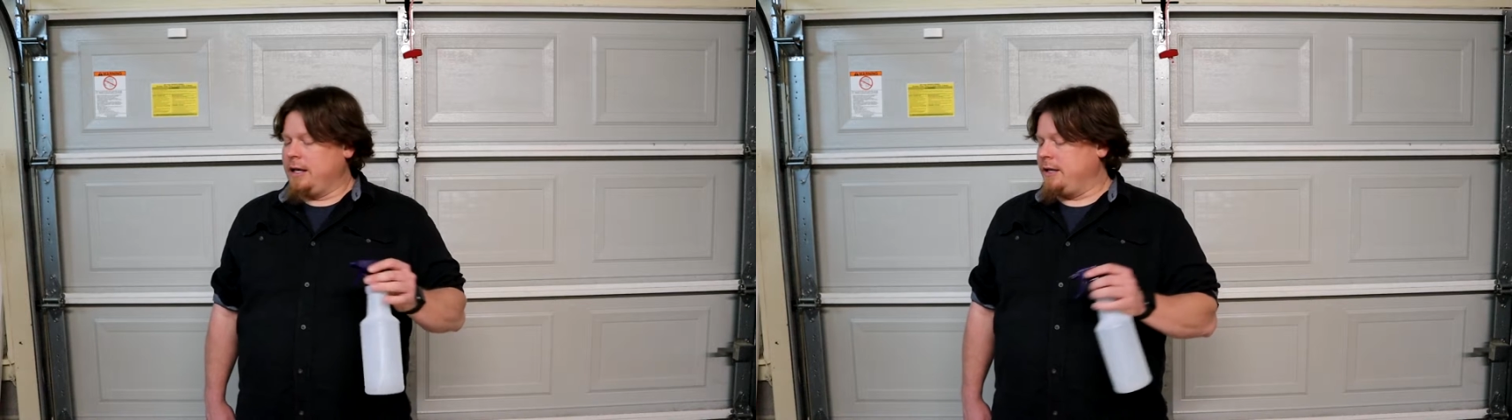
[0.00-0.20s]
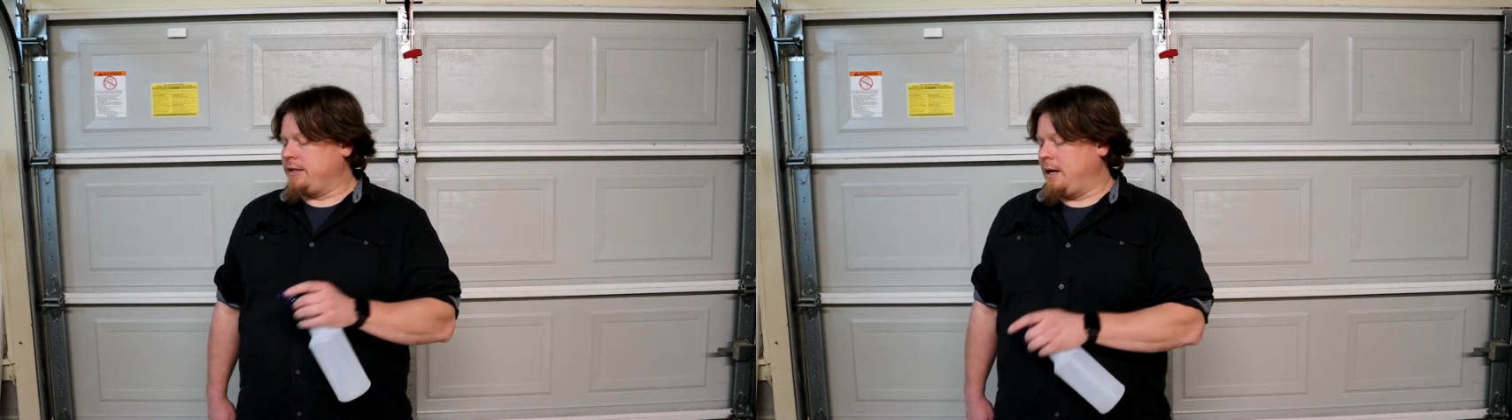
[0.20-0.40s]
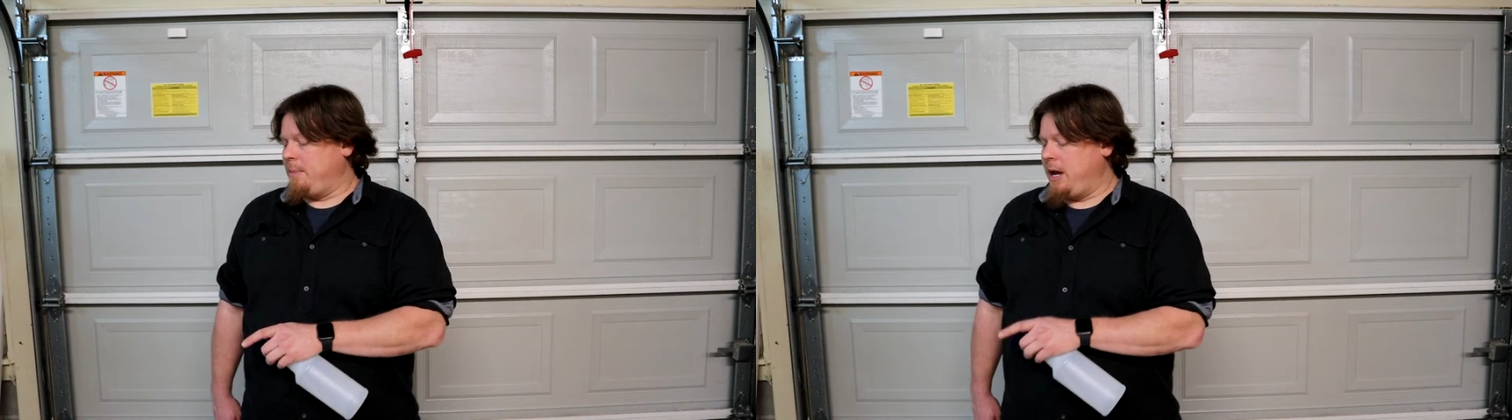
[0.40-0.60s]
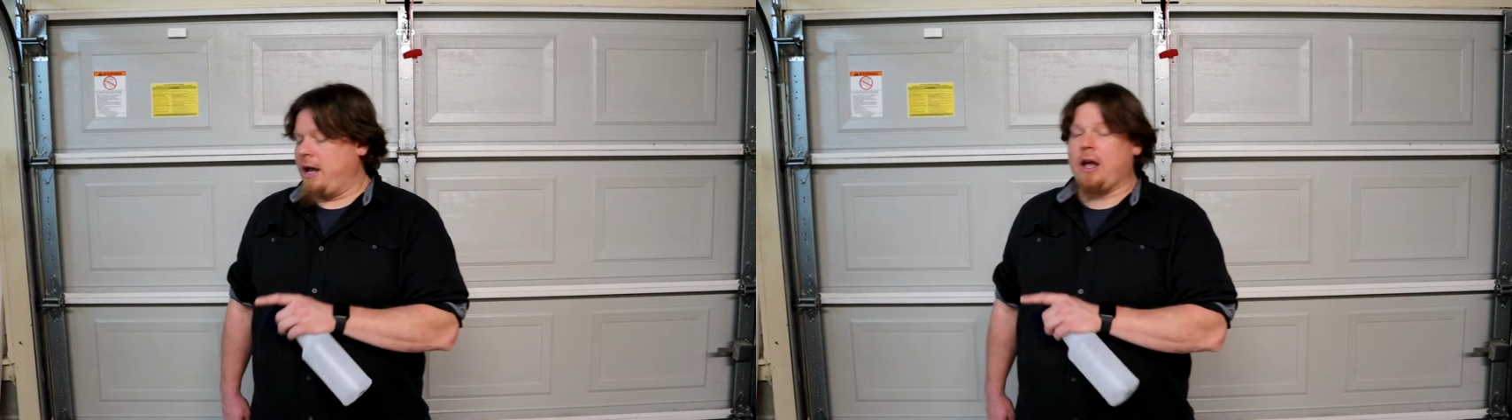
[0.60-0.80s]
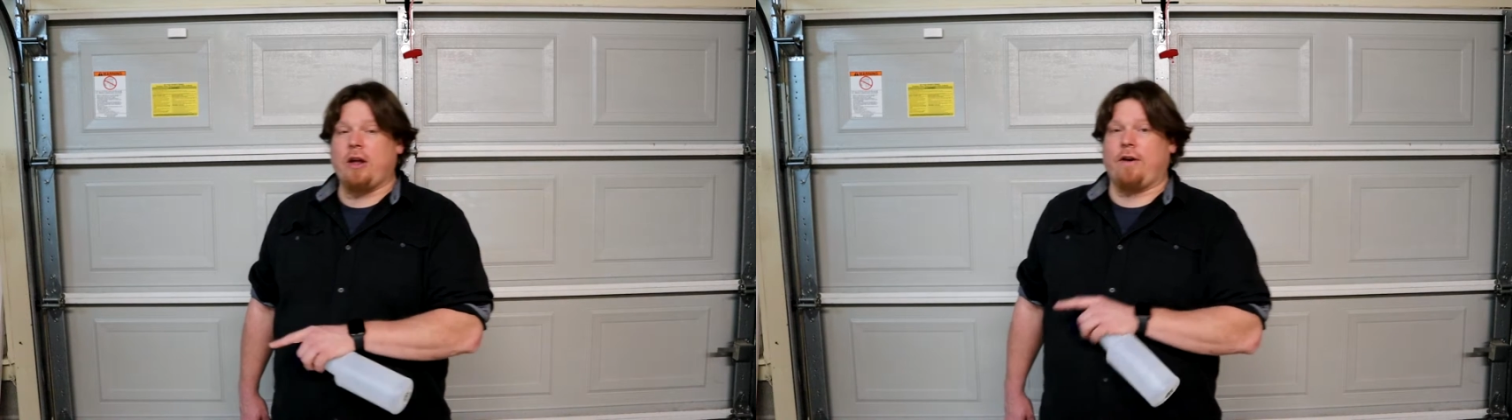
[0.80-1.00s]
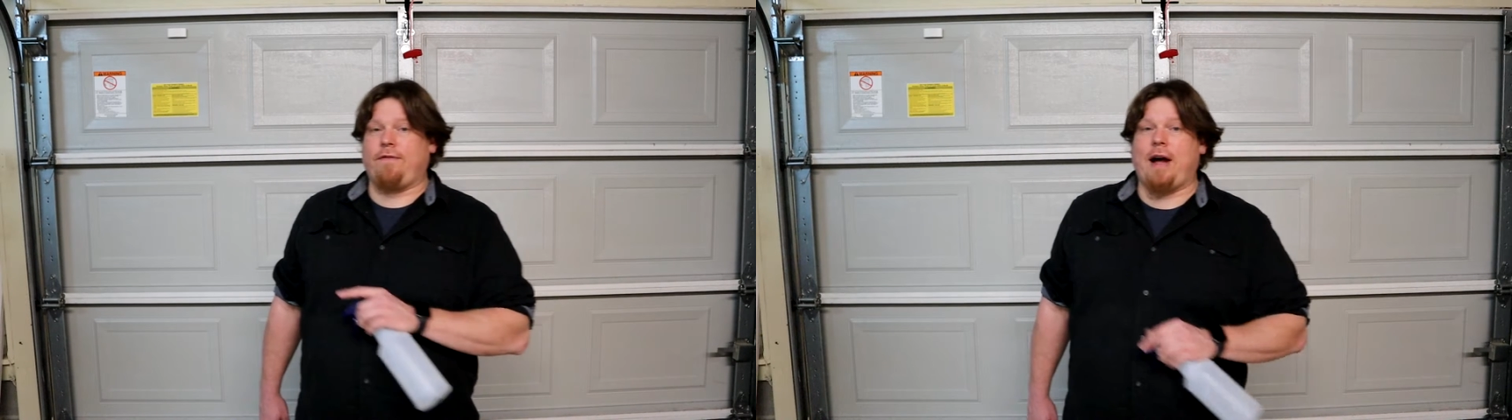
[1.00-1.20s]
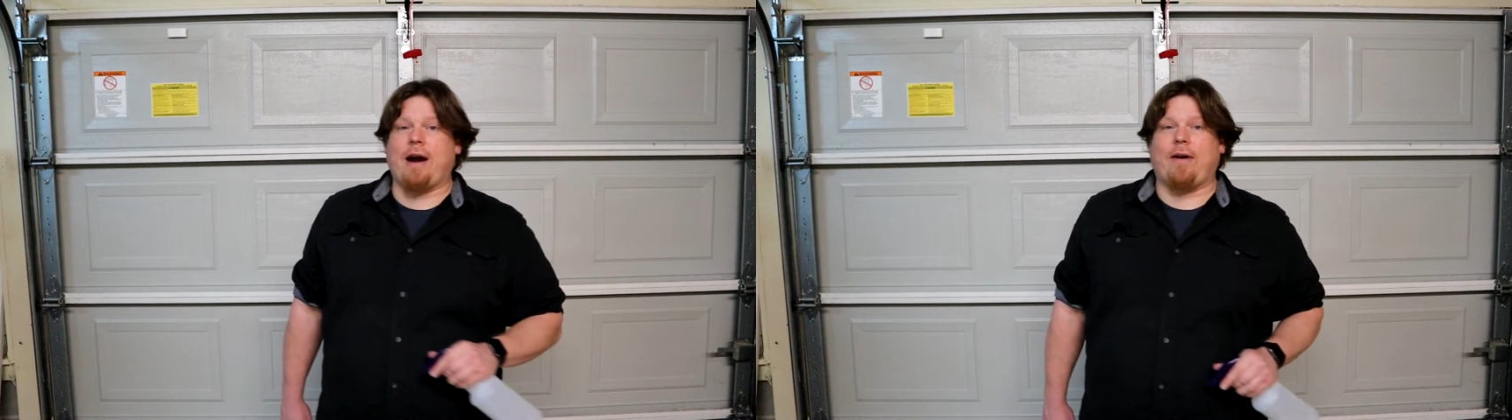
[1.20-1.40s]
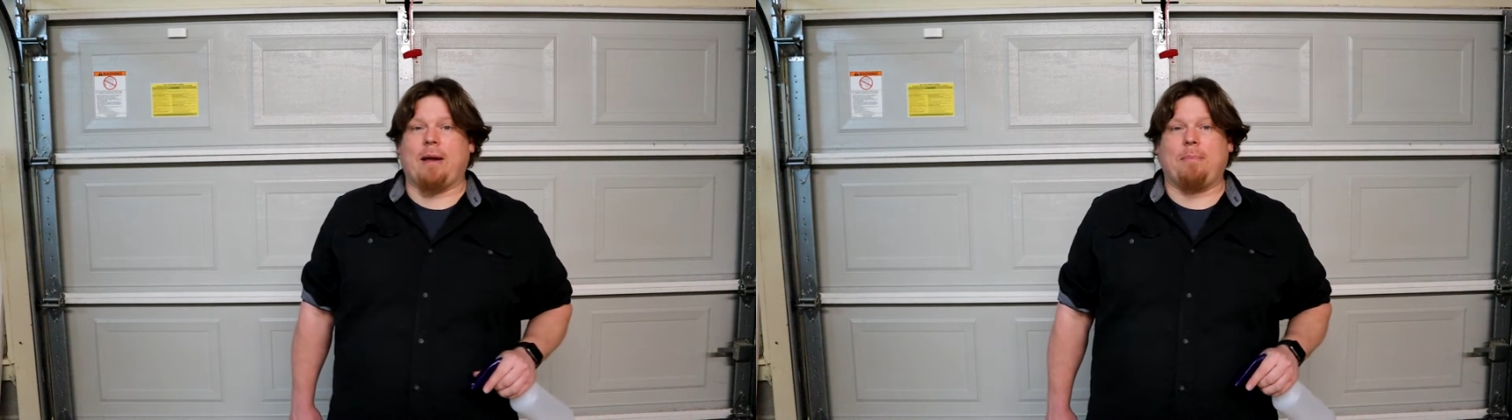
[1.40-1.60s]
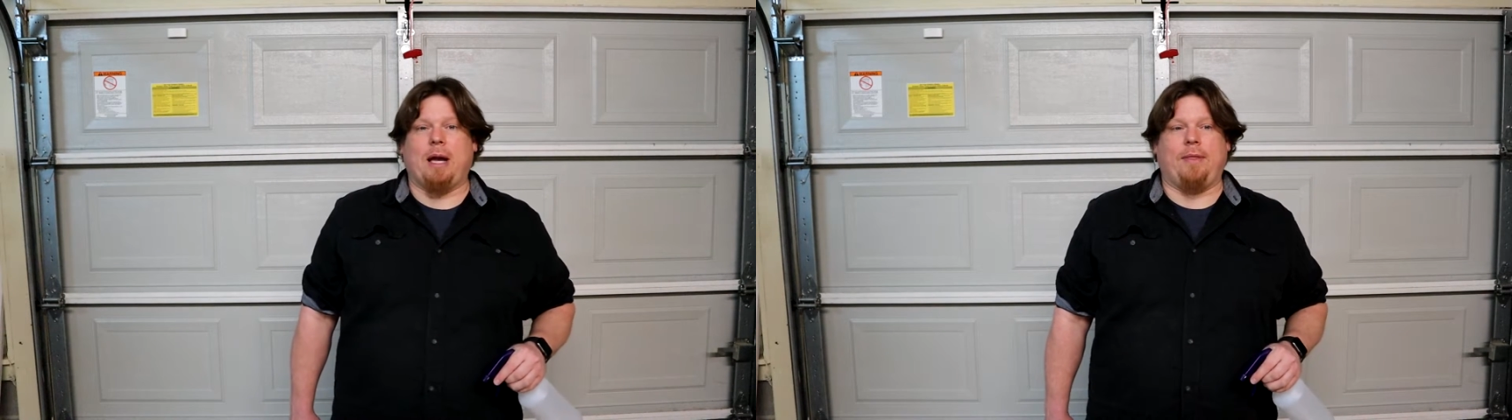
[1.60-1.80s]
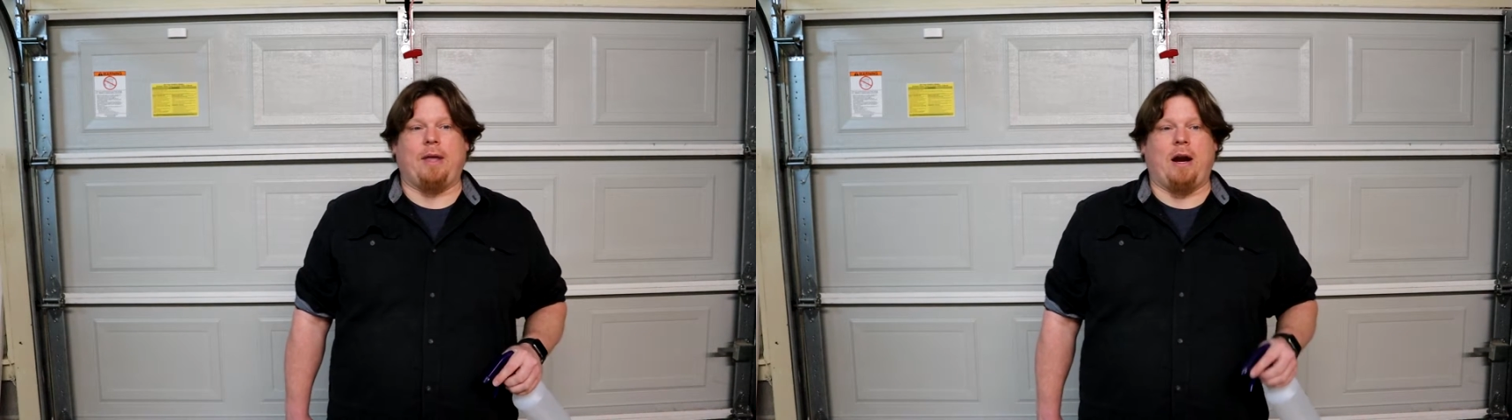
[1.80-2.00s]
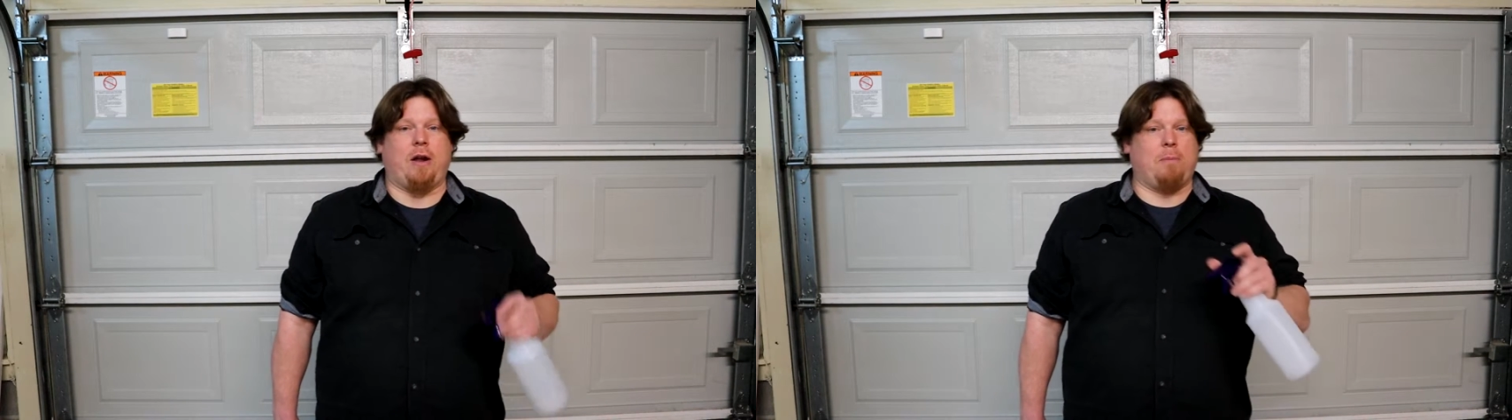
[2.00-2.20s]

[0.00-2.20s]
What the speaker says: is going to be your firing pin there,